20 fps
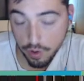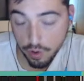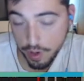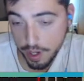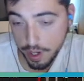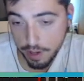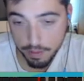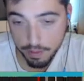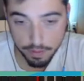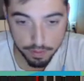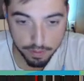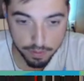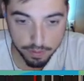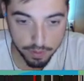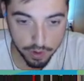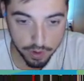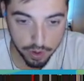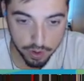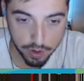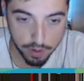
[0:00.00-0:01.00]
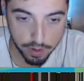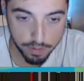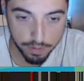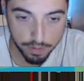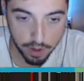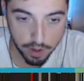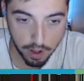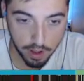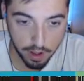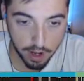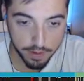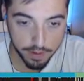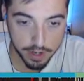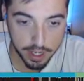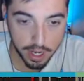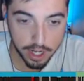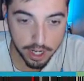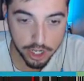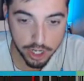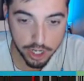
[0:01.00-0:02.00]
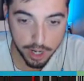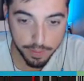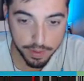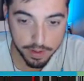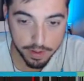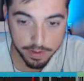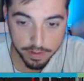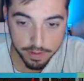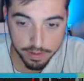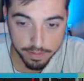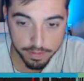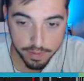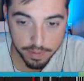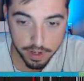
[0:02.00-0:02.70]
Huhi, a lot of engaged champions.